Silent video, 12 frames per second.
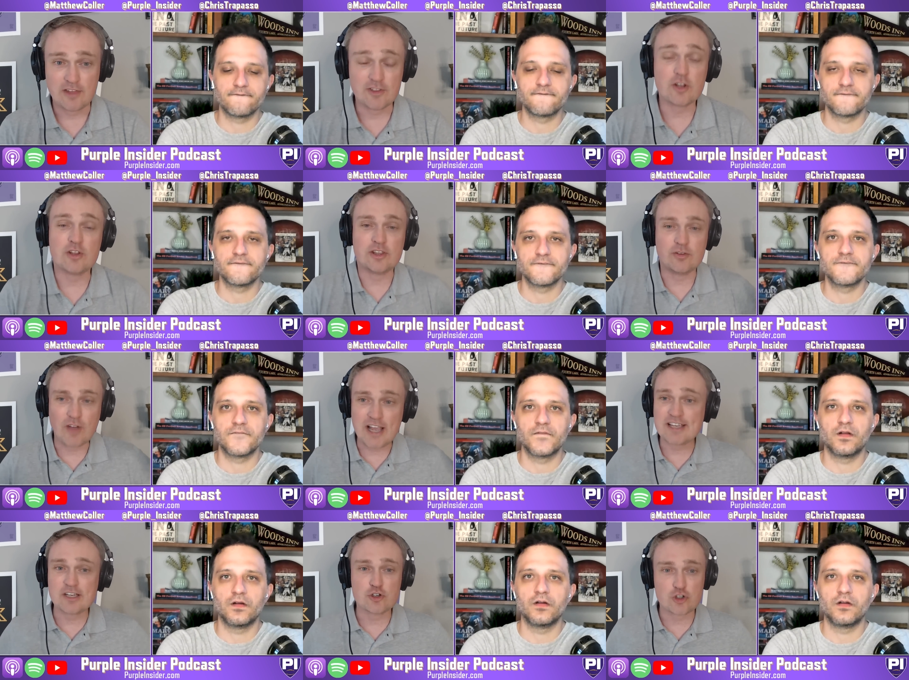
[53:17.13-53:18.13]
Speaker 1: the
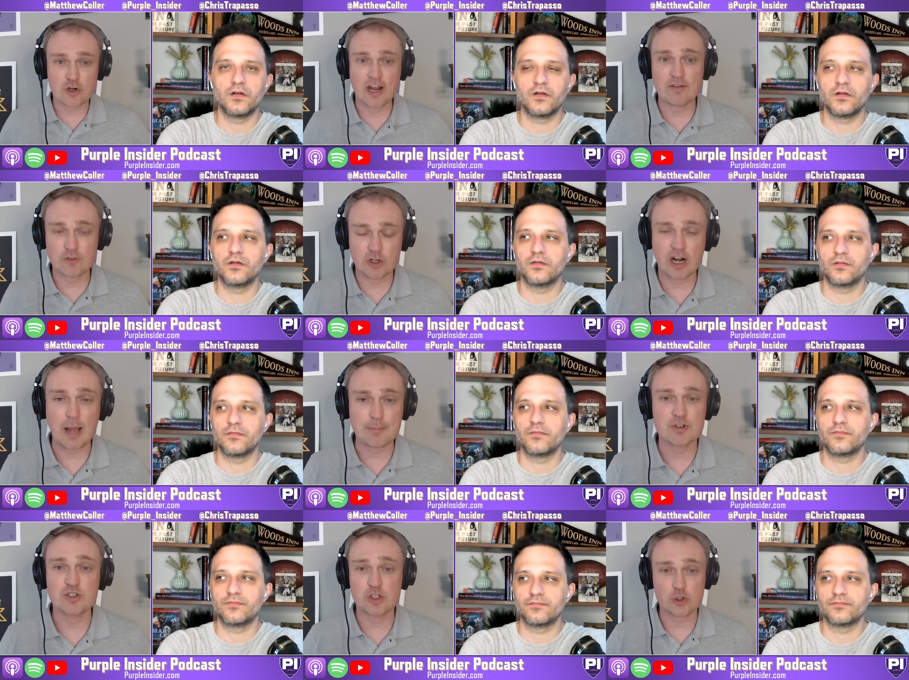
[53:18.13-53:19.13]
Vikings should have good
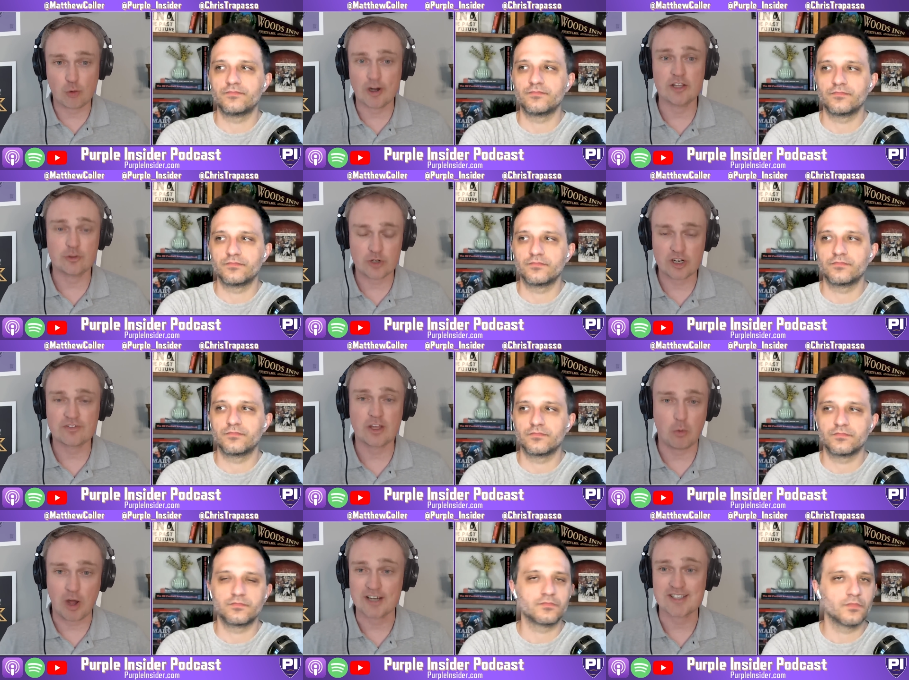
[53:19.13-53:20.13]
options at 23 if
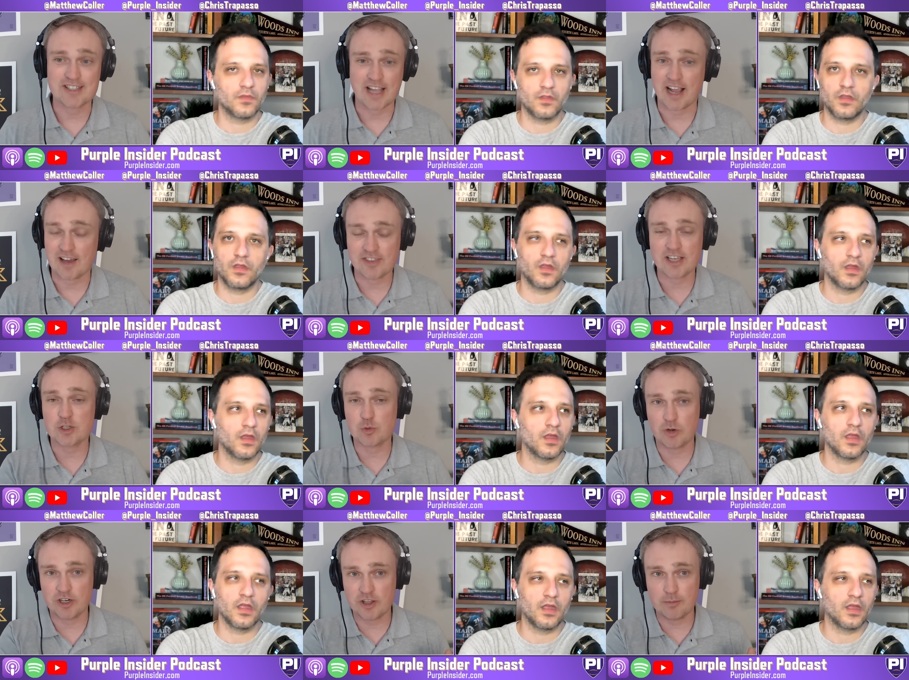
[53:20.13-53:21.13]
they want to stay. I think
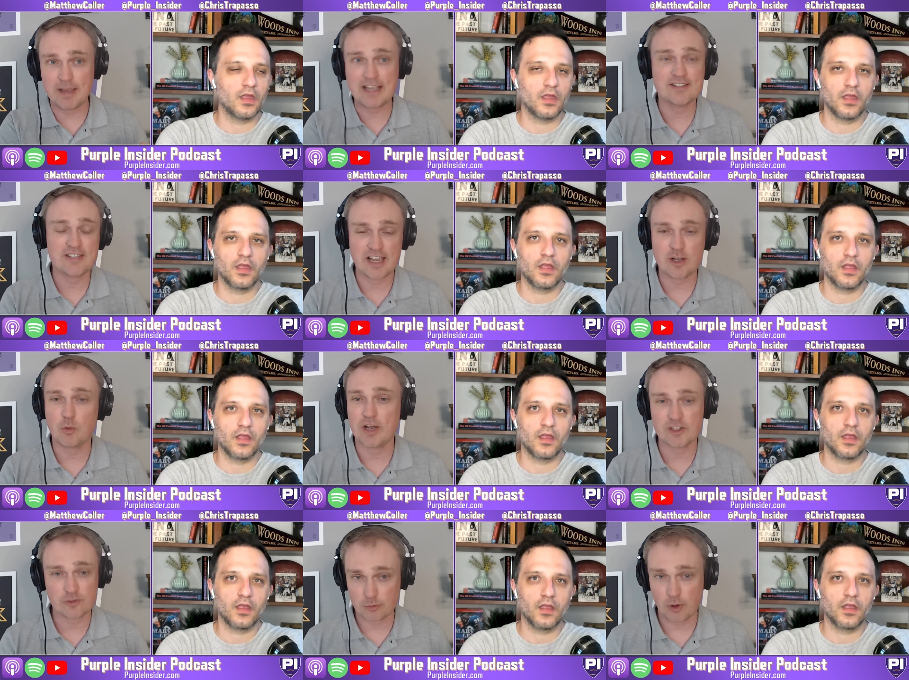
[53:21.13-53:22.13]
is one of the main
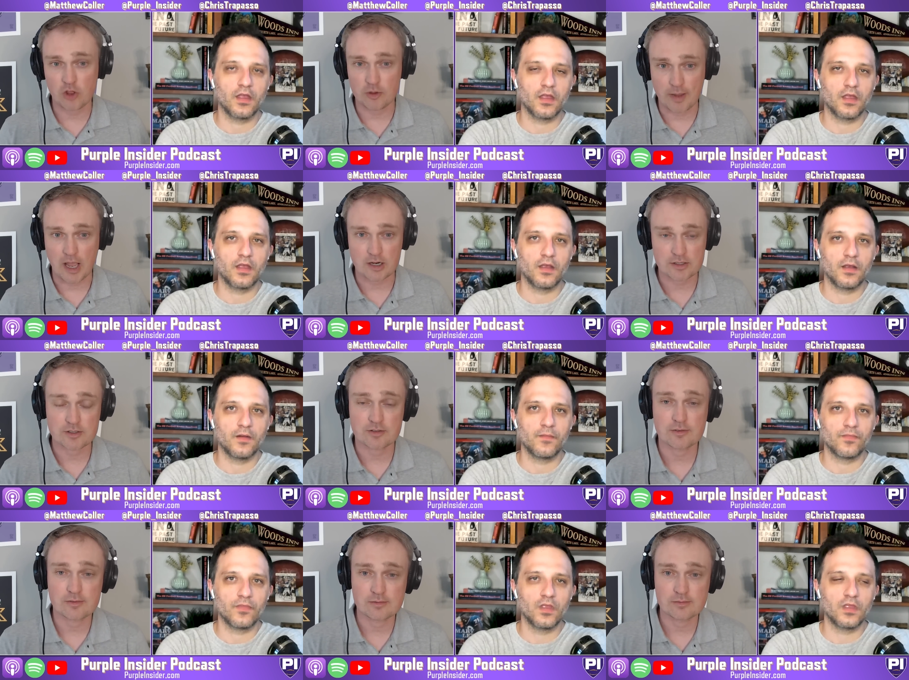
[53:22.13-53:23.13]
takeaways from all the
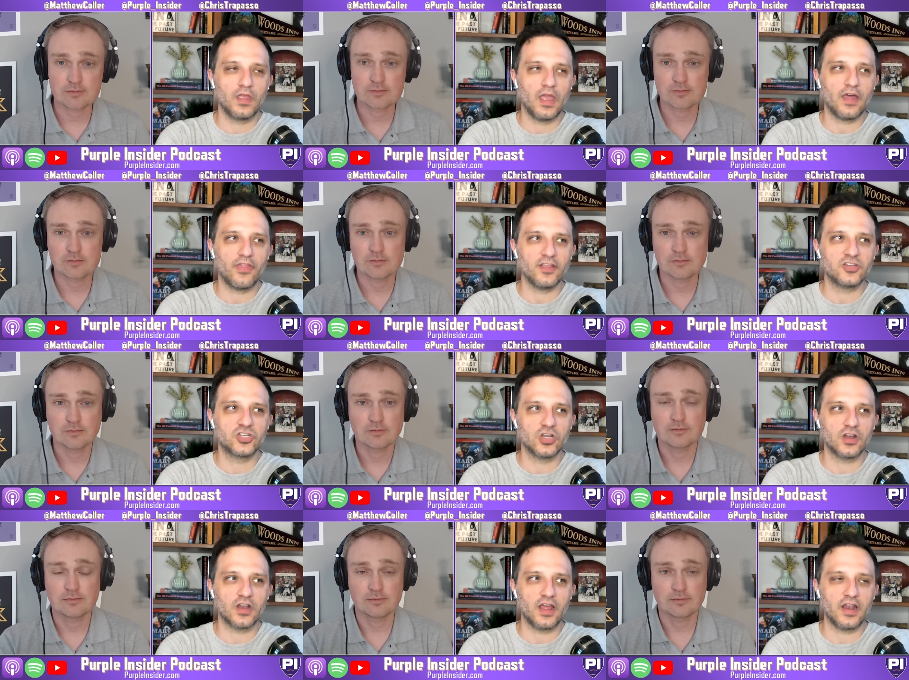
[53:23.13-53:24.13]
mocks.
Speaker 2: Yeah, they
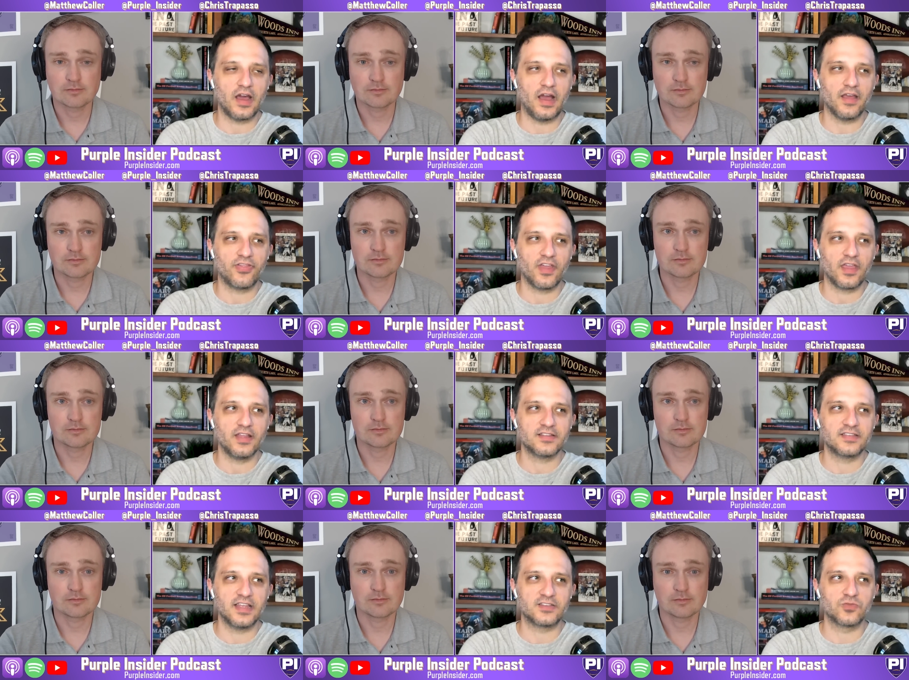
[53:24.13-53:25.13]
should, and I think
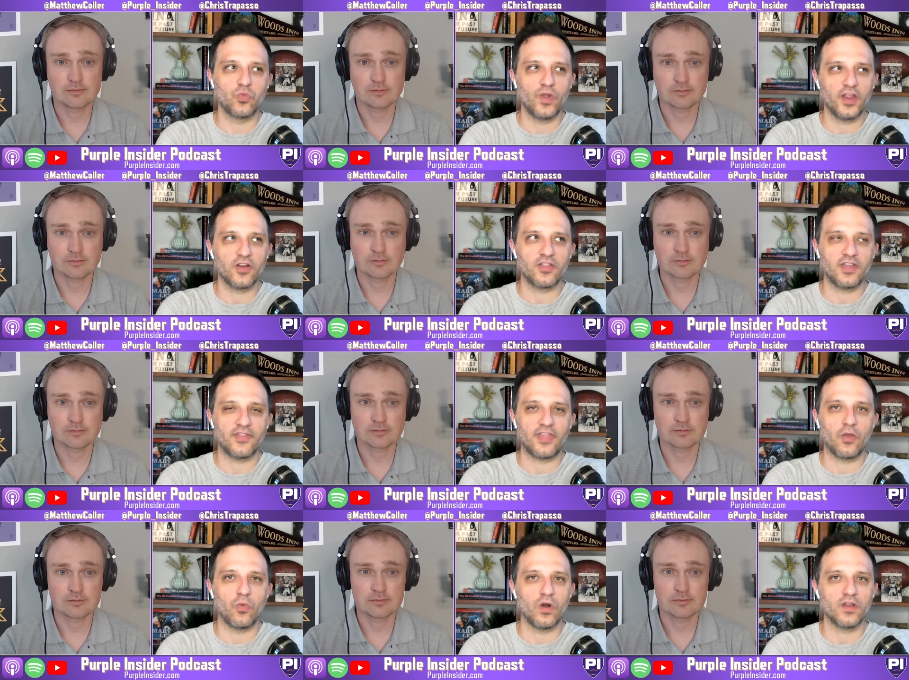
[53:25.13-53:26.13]
it's it's weird that
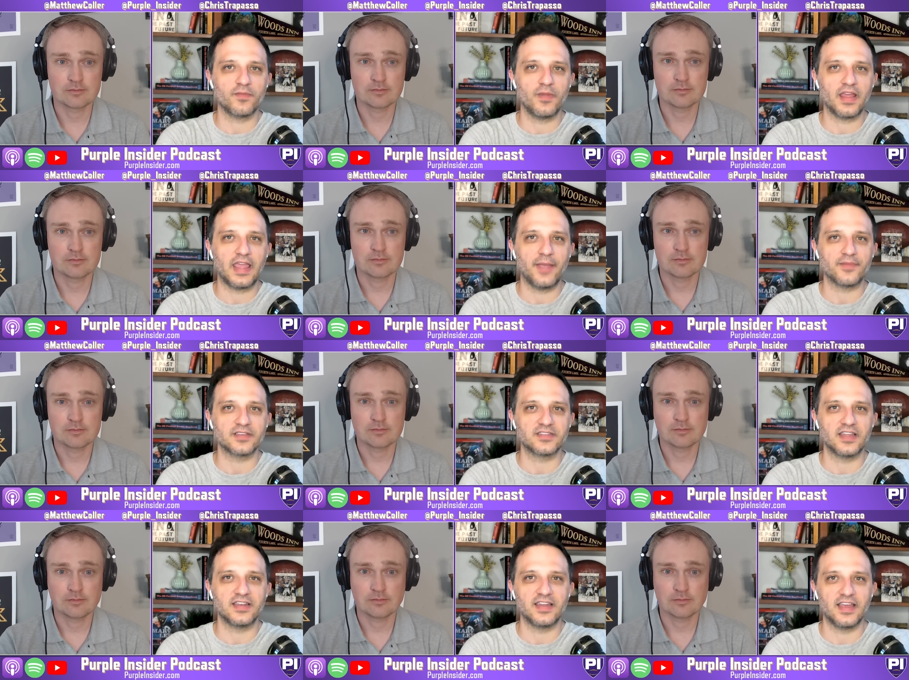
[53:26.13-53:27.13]
they won as many games as
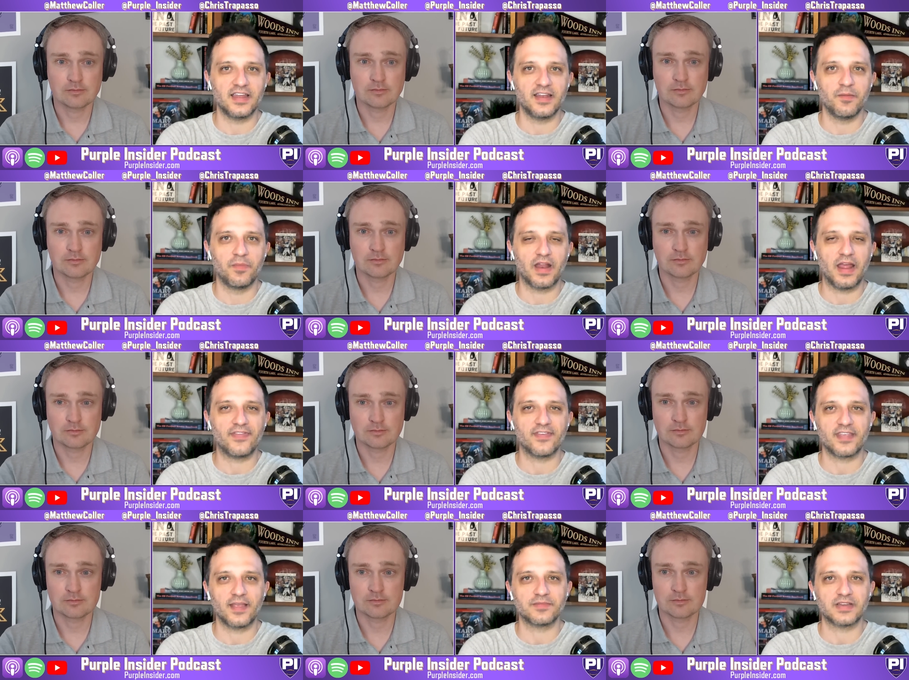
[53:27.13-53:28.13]
they did, but at the
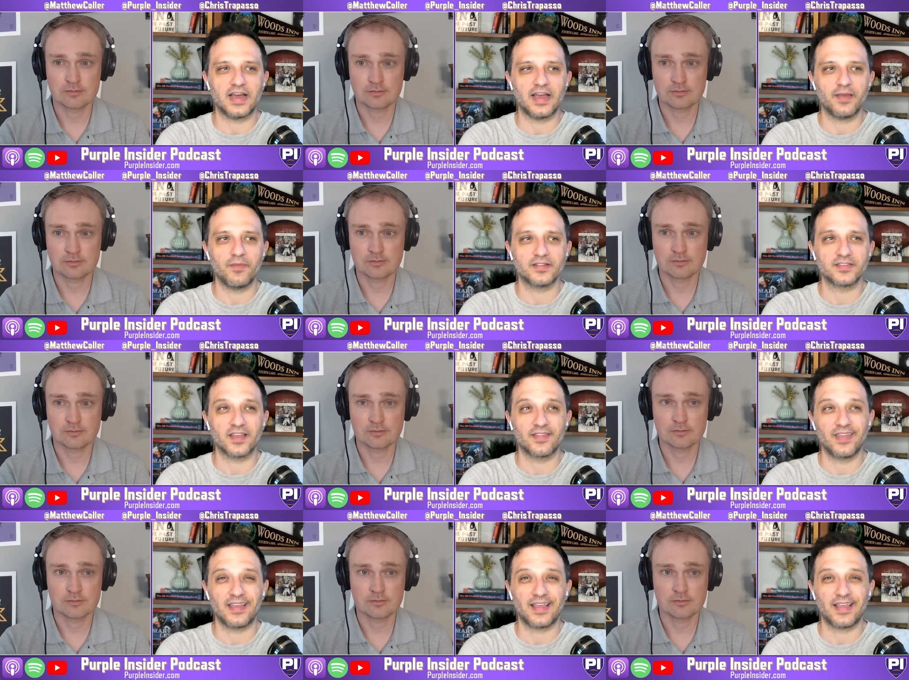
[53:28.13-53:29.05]
same time, it's like they